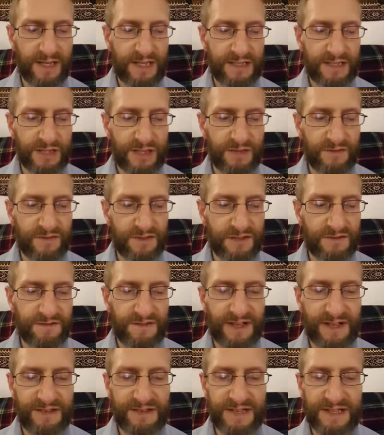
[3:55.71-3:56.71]
to cover the
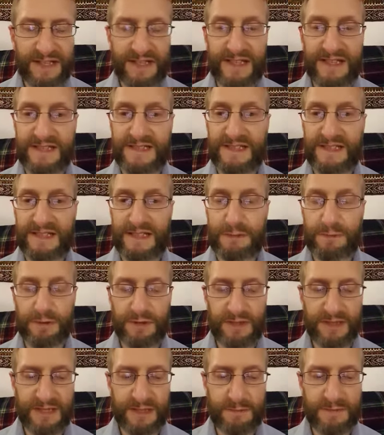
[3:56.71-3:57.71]
fact that he is
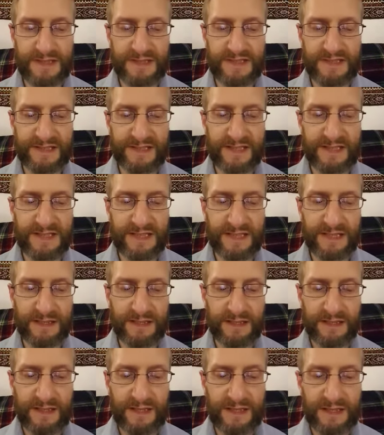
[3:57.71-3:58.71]
deliberately misleading,
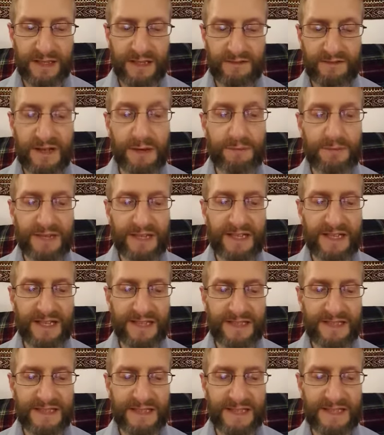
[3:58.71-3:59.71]

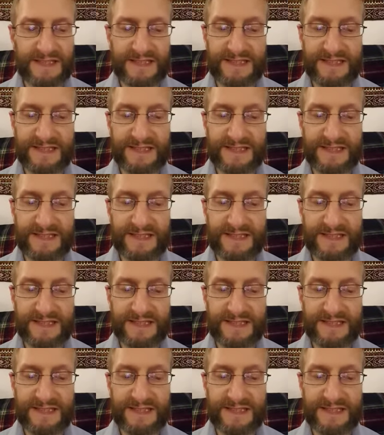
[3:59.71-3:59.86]
fabricating his